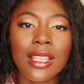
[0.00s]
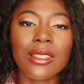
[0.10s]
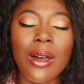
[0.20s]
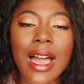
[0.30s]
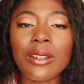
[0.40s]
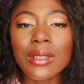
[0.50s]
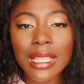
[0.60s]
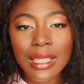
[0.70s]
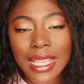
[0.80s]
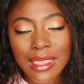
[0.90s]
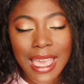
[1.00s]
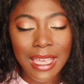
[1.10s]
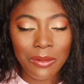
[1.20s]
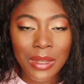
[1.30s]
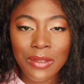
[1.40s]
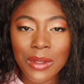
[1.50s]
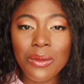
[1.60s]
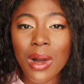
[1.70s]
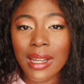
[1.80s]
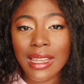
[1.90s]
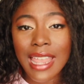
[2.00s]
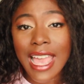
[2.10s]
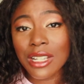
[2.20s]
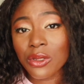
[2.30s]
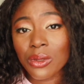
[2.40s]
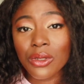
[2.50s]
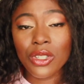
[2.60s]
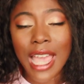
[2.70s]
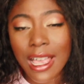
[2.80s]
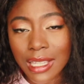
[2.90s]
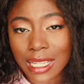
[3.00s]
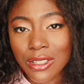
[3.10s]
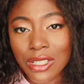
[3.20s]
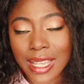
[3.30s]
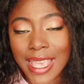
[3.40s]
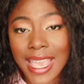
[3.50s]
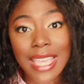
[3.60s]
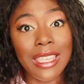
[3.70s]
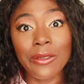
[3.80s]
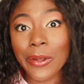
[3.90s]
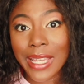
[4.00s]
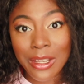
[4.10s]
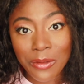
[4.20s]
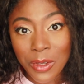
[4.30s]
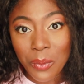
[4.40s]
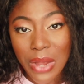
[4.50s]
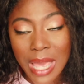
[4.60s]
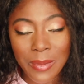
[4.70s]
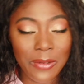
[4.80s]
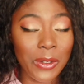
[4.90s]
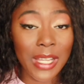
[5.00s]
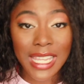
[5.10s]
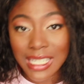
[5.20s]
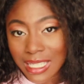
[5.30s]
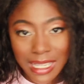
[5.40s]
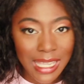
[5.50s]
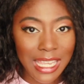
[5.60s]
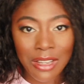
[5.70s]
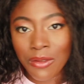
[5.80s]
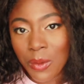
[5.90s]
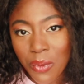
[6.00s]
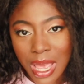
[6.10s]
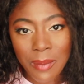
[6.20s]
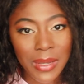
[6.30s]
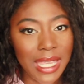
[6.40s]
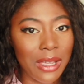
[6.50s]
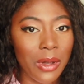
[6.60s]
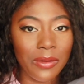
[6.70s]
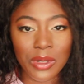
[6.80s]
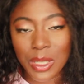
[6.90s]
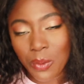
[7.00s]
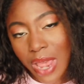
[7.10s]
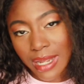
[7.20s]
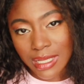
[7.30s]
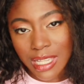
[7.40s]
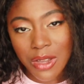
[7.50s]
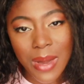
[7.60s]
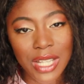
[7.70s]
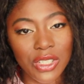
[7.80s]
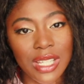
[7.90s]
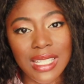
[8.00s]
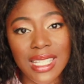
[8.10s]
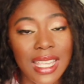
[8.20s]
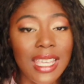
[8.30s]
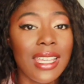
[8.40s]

So I really like that if you want an extra challenge. And then for interview prep, if you're into interview prepping or if you're just practicing questions,